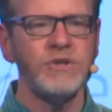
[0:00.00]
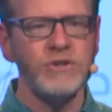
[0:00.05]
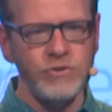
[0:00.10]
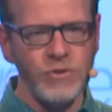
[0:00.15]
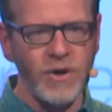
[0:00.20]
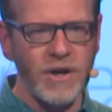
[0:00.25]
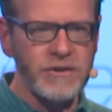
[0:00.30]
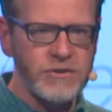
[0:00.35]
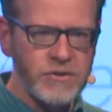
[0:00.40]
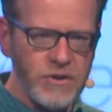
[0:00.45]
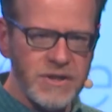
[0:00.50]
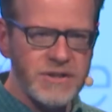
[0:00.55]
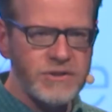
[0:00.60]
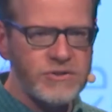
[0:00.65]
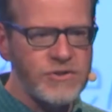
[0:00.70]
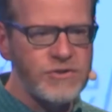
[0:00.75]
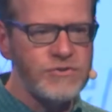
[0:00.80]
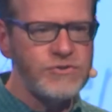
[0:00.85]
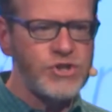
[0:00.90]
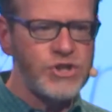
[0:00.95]
you are going
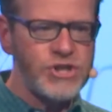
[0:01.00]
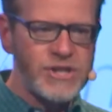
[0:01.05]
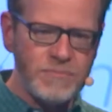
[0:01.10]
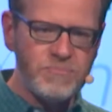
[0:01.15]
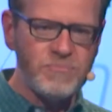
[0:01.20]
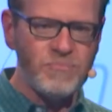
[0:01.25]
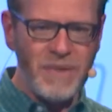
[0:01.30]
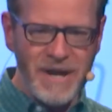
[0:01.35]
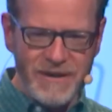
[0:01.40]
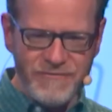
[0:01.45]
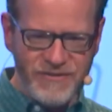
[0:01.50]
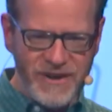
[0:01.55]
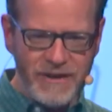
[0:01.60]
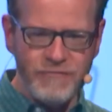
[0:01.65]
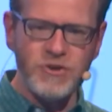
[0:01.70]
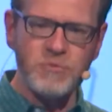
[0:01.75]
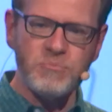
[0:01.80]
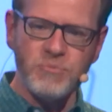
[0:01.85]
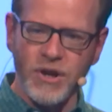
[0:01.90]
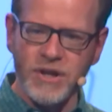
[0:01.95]
to ship my
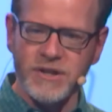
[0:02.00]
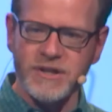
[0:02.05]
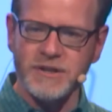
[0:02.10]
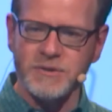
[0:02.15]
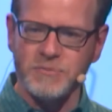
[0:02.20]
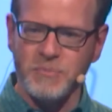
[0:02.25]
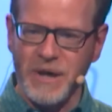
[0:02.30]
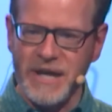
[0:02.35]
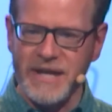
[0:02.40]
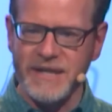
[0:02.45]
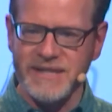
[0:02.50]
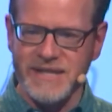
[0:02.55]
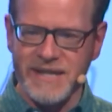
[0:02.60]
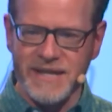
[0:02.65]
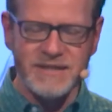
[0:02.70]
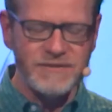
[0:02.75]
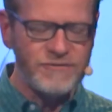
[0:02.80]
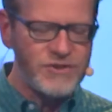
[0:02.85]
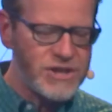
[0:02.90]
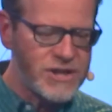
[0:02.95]
favorite product by the
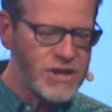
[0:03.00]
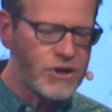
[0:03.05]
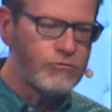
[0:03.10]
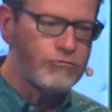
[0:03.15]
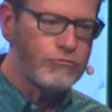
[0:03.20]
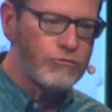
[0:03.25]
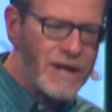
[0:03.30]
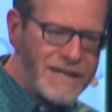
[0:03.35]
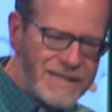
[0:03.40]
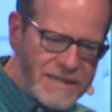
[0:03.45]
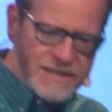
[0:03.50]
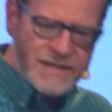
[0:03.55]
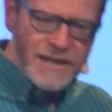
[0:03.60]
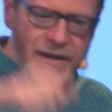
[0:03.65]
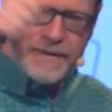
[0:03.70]
end of the year, right?